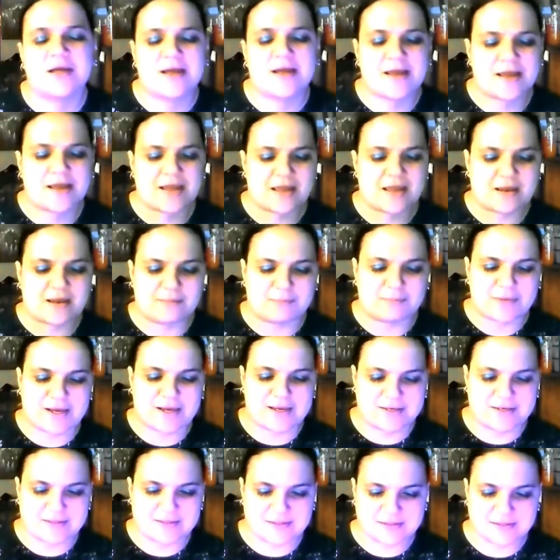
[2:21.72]
and
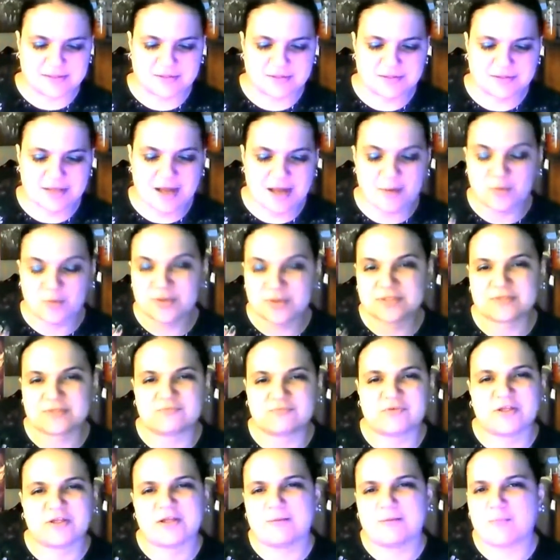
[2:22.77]
I wasn't
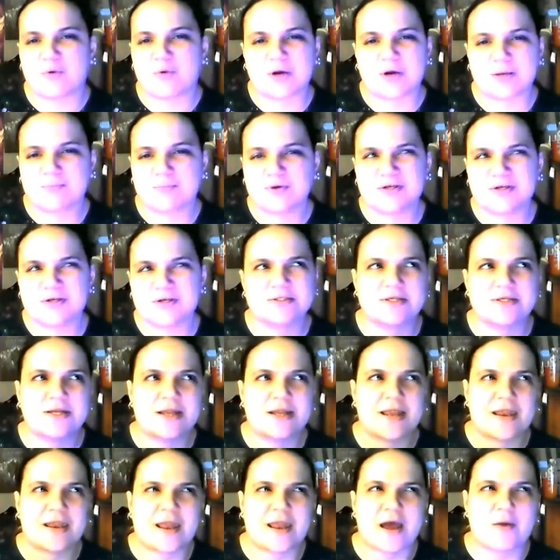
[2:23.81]
really a morning person,
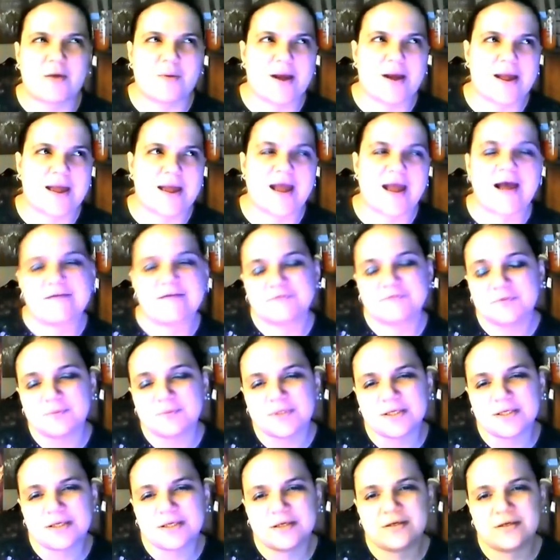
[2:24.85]
and now I have to
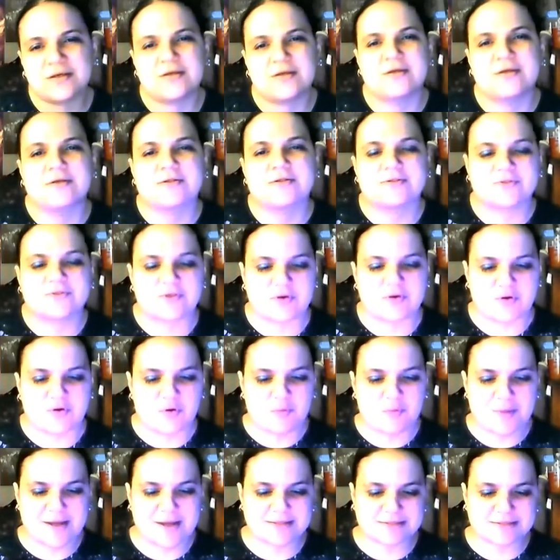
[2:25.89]
be. So
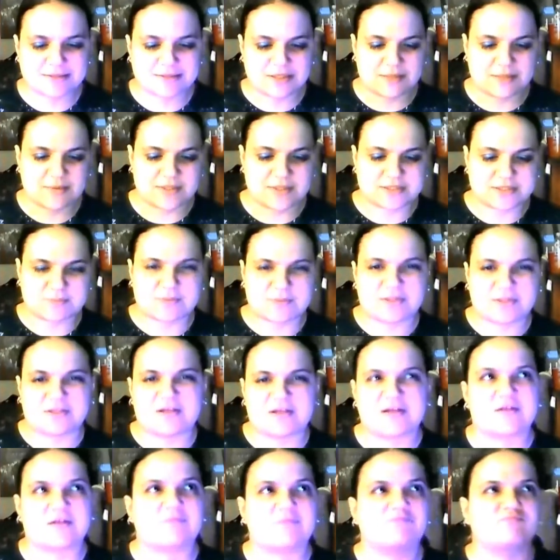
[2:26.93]
my sleep has been
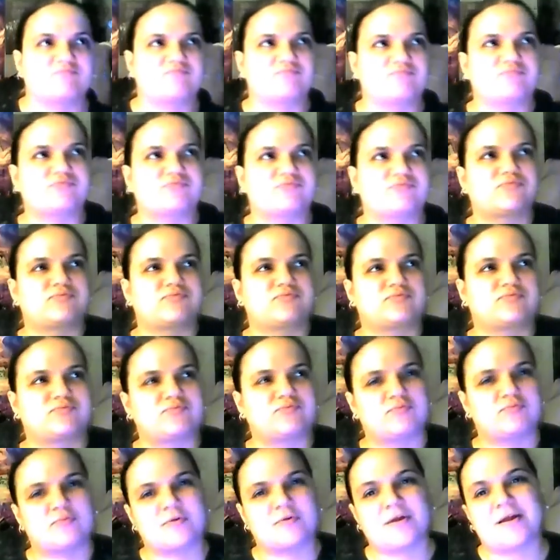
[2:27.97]
like,
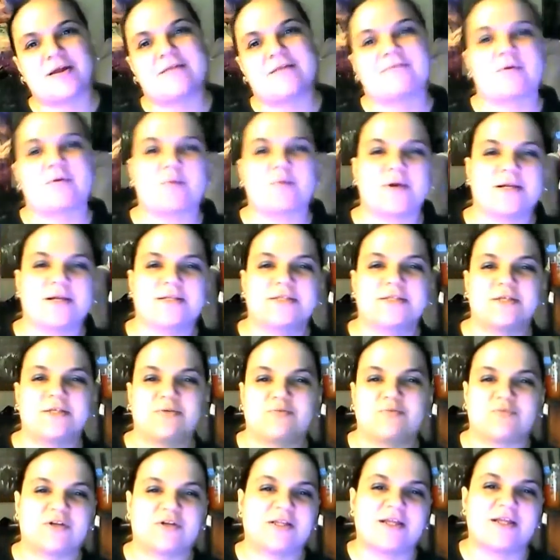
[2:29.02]
if I wanted to,
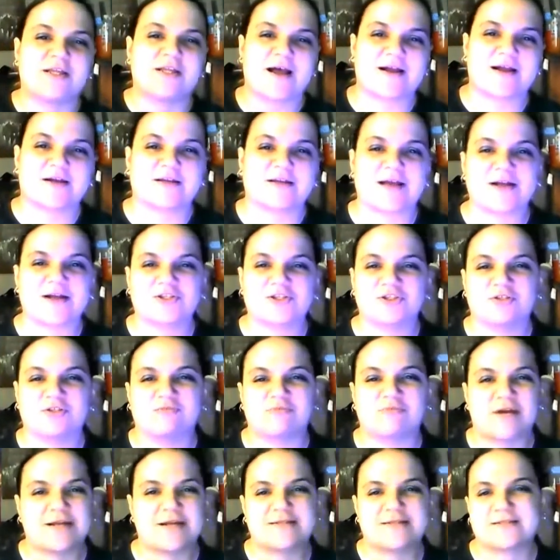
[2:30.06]
really, I could actually
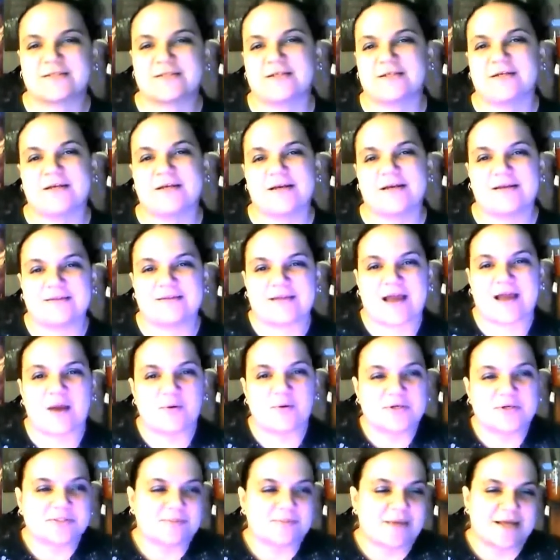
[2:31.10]
write in the
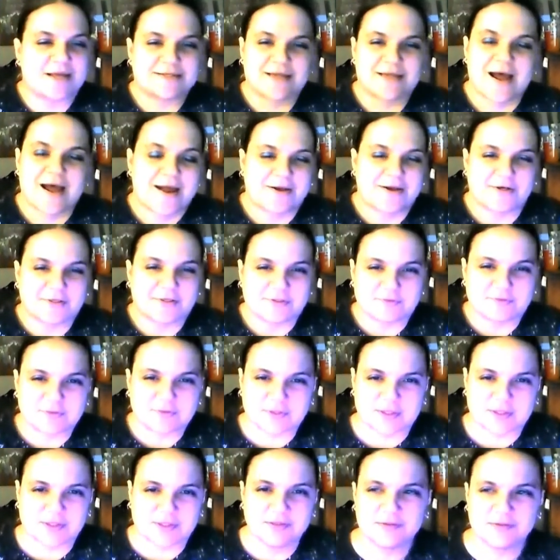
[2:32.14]
hours I'm not tired,
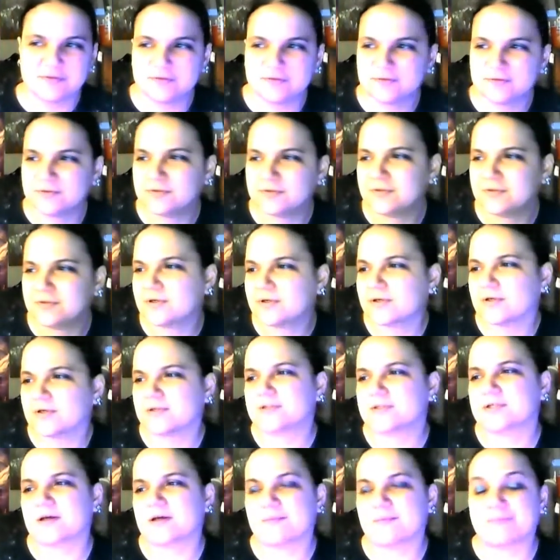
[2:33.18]
really,
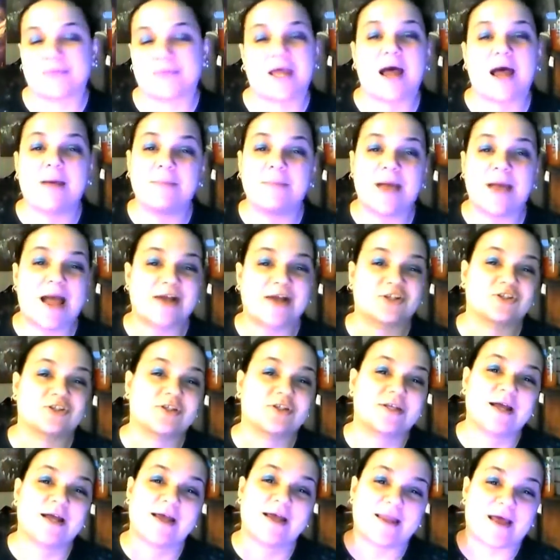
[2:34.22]
because I'm actually a
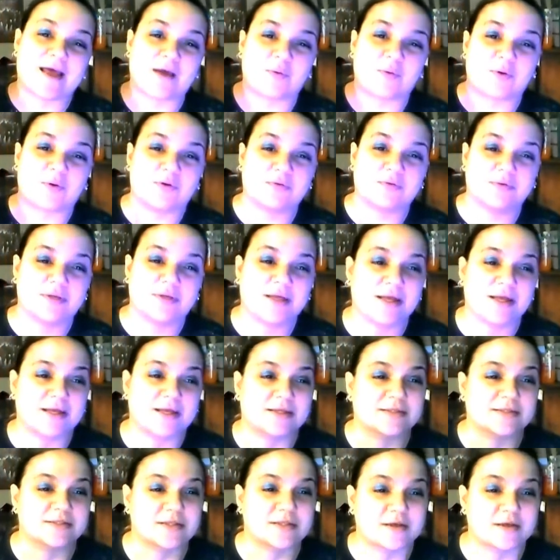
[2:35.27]
night owl, and